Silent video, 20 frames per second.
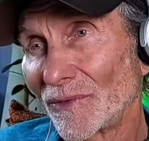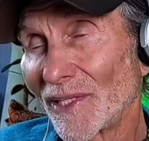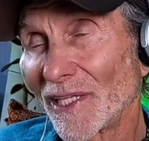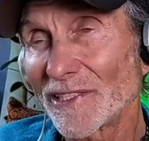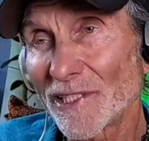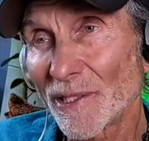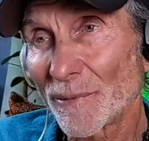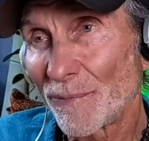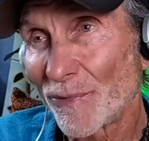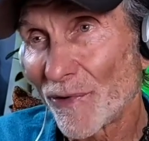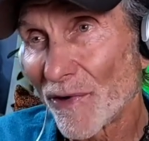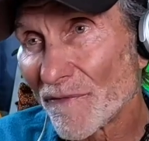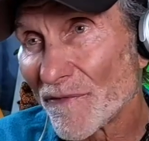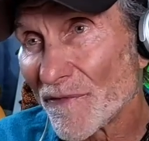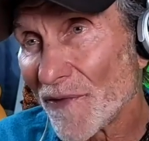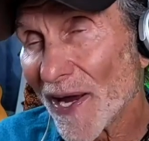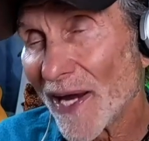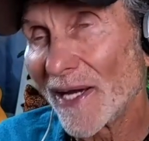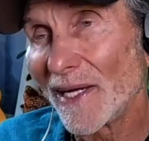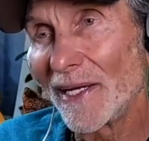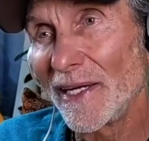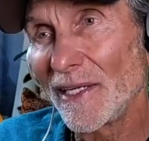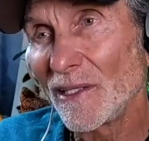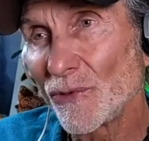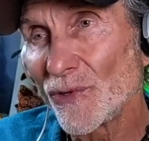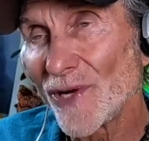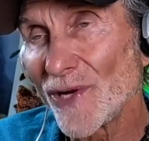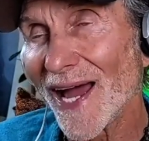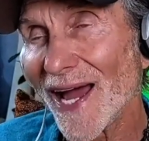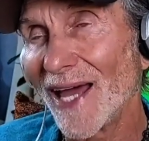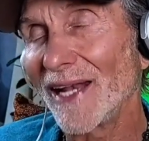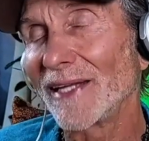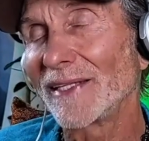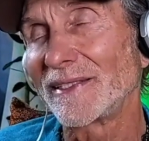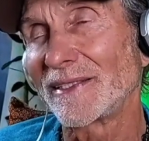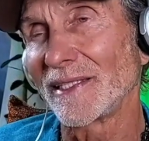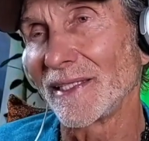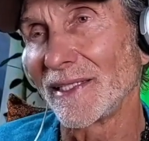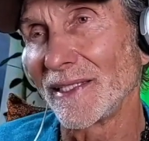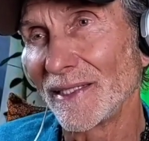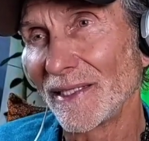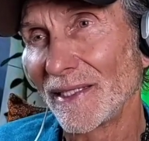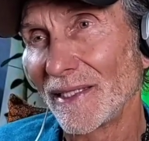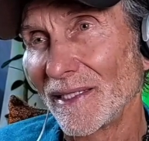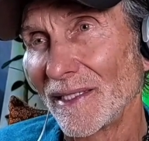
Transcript: That's a prevailing reality